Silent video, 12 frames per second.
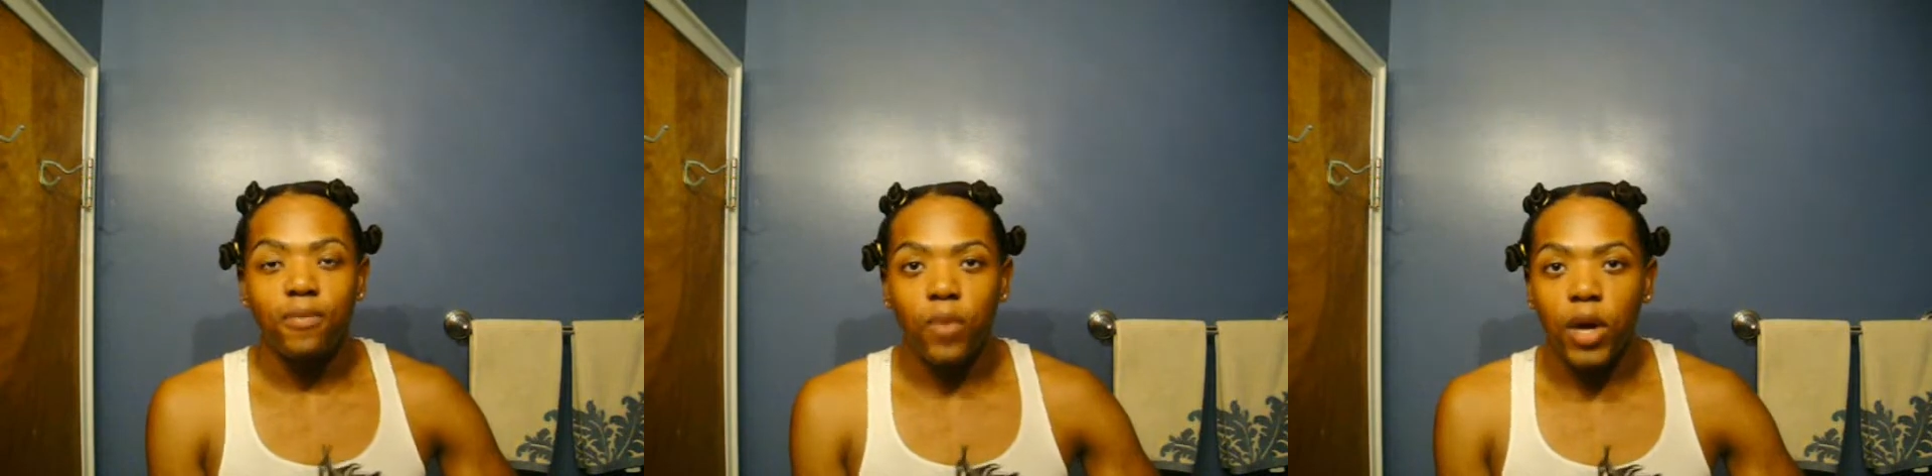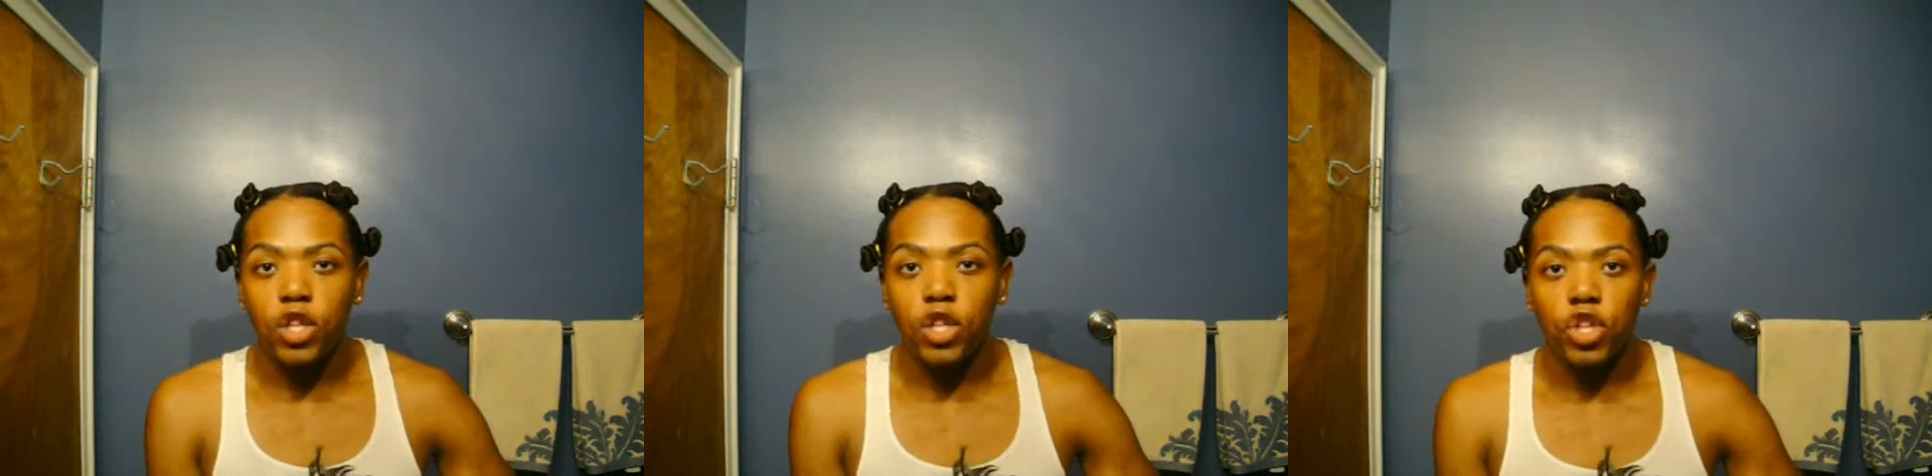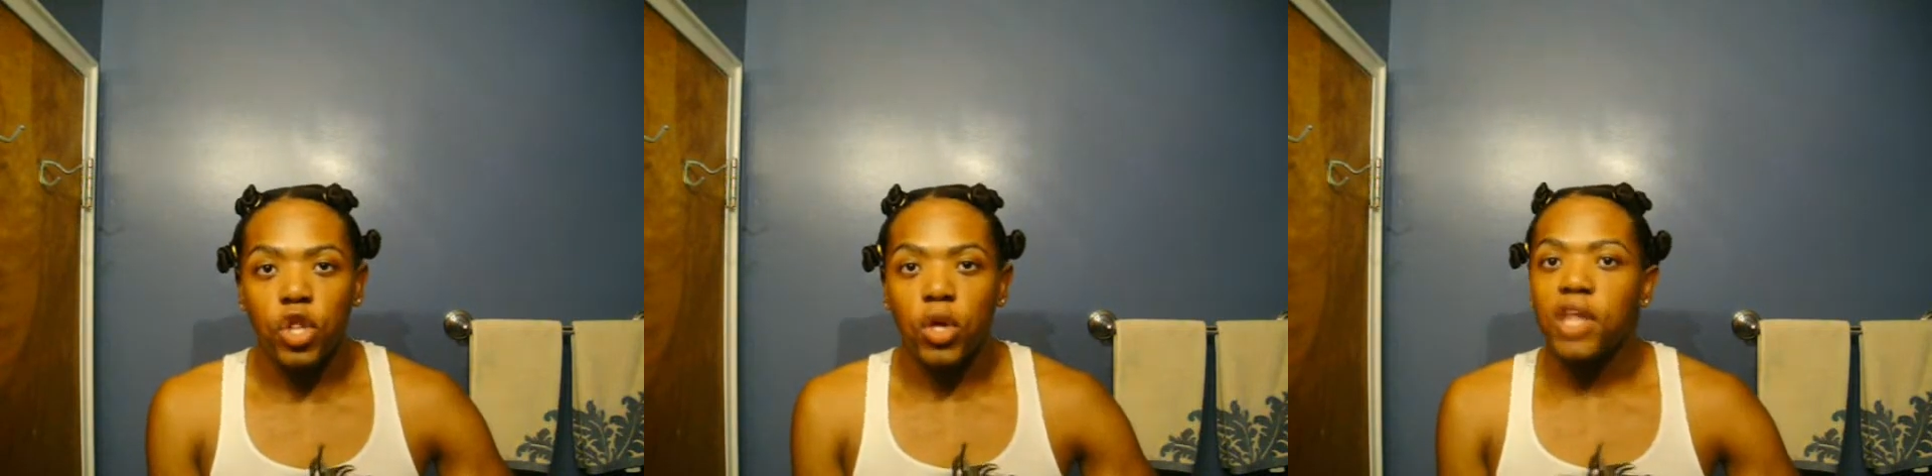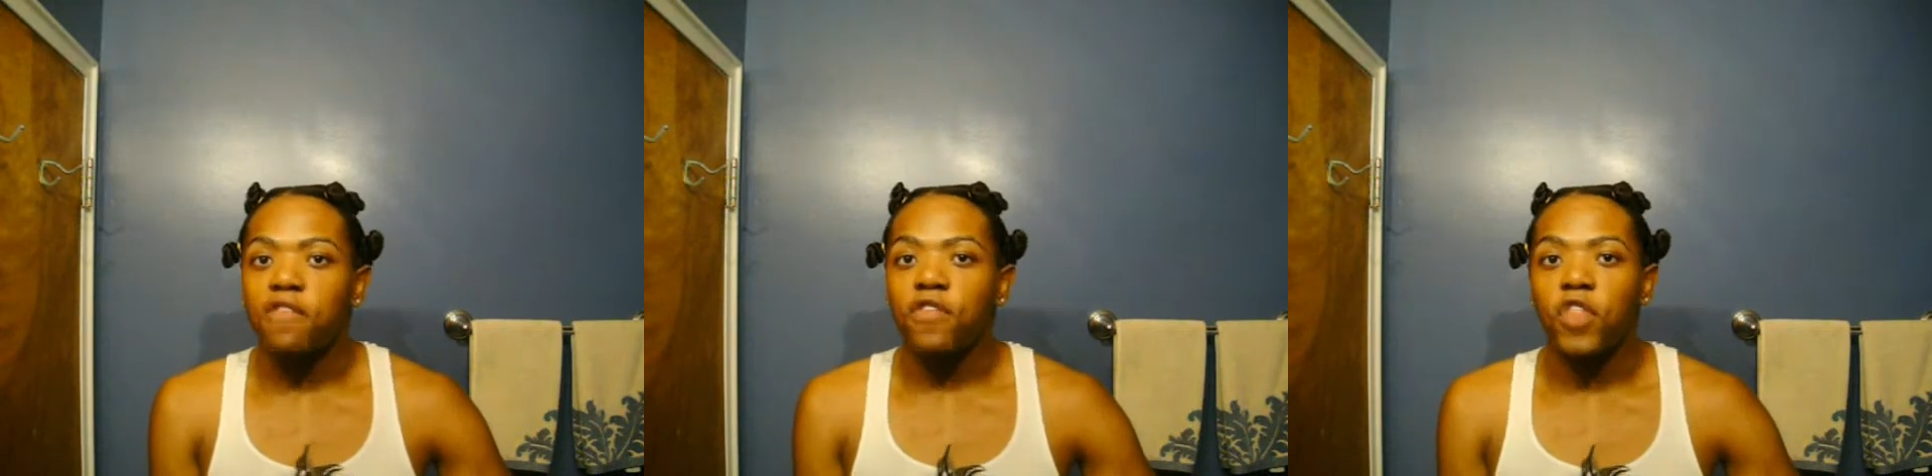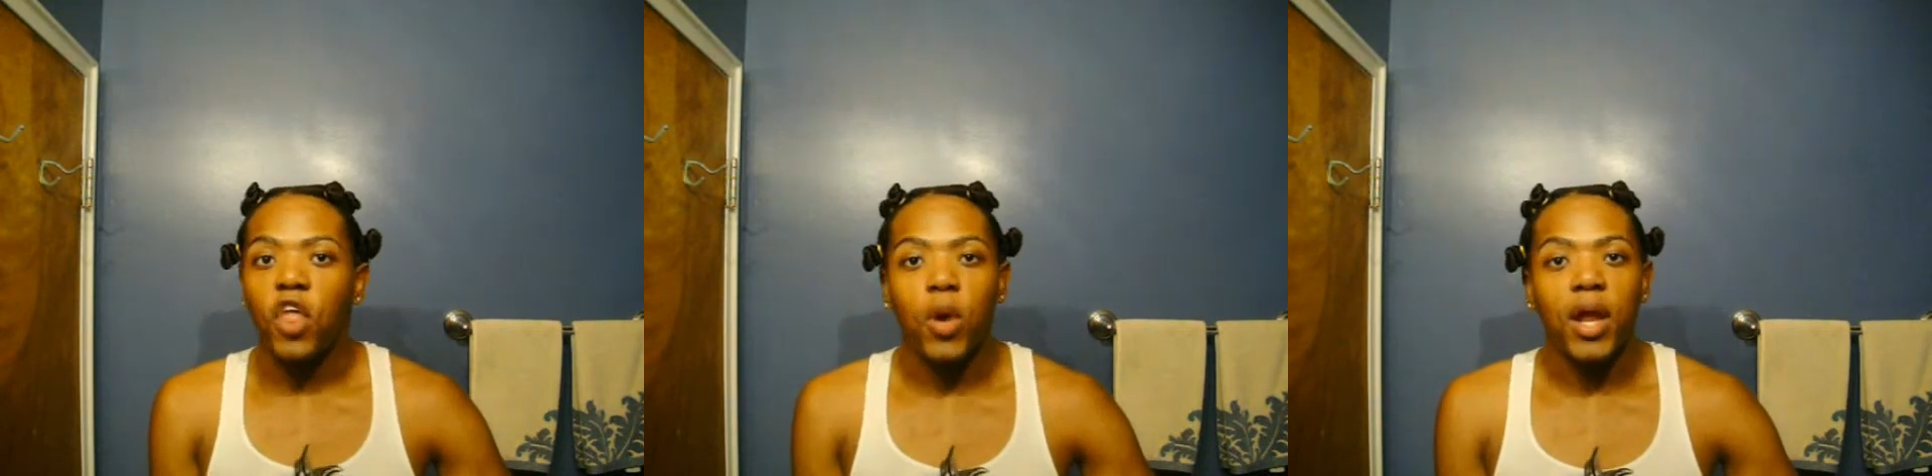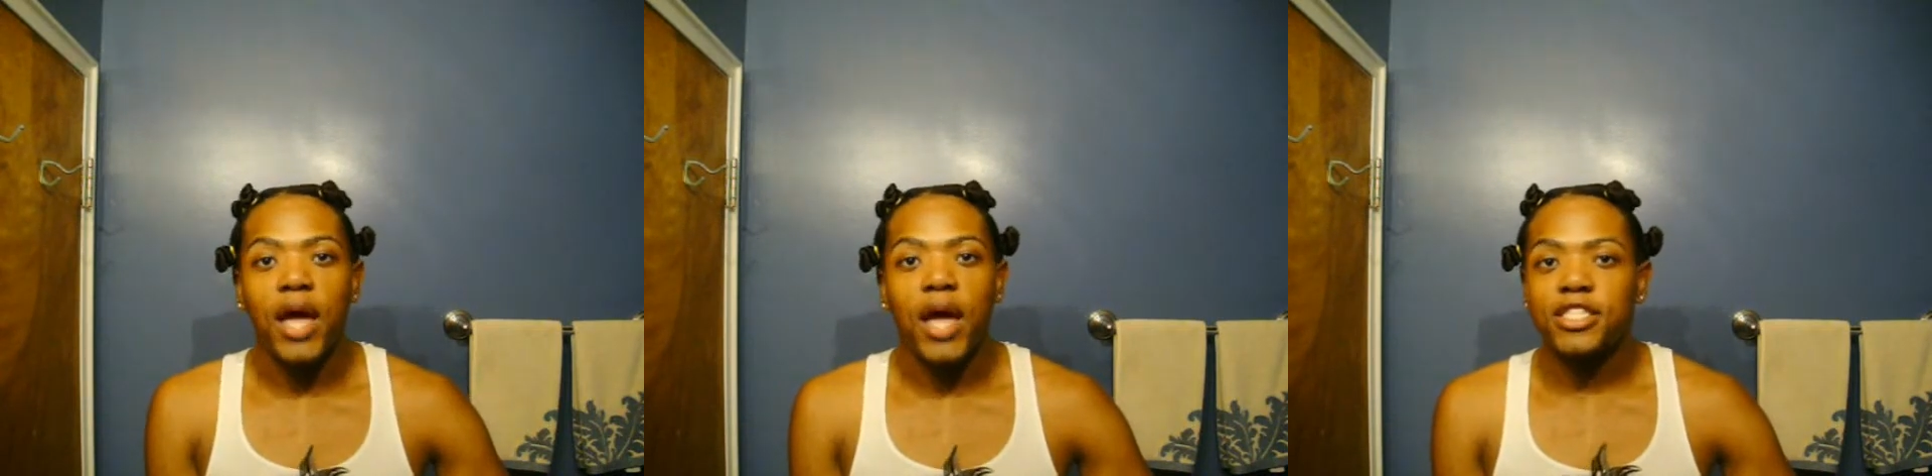for moisture, even
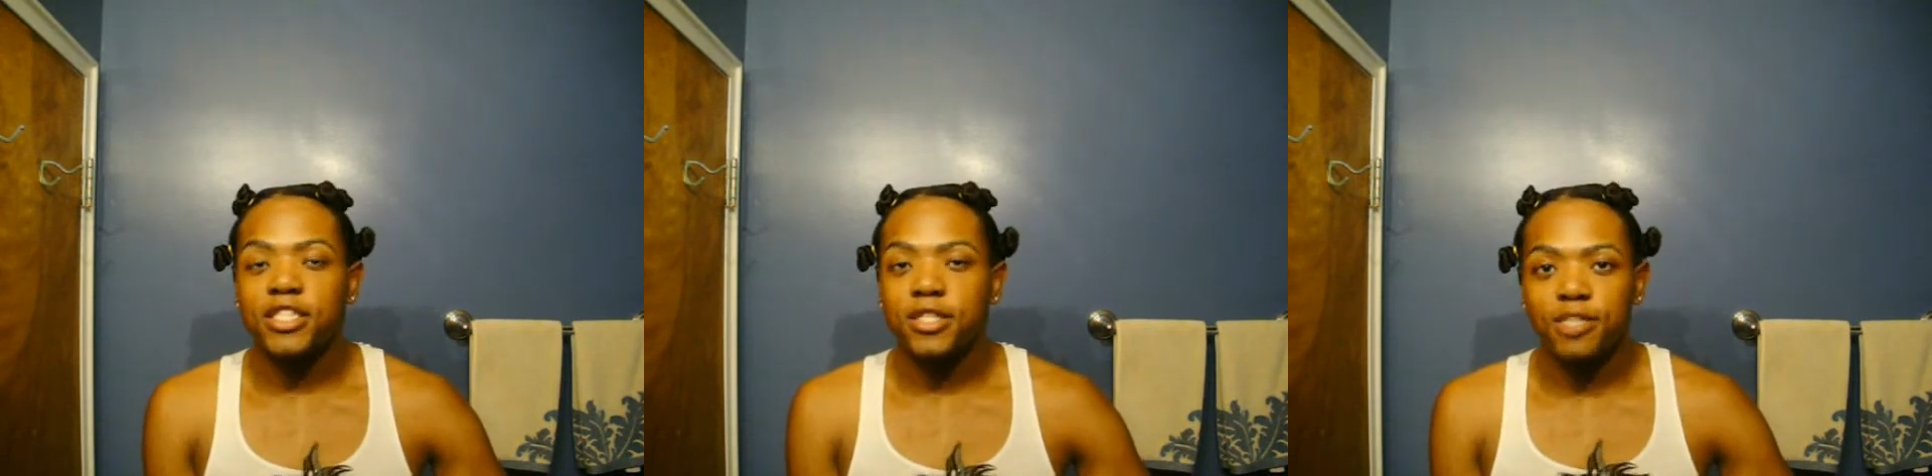though it has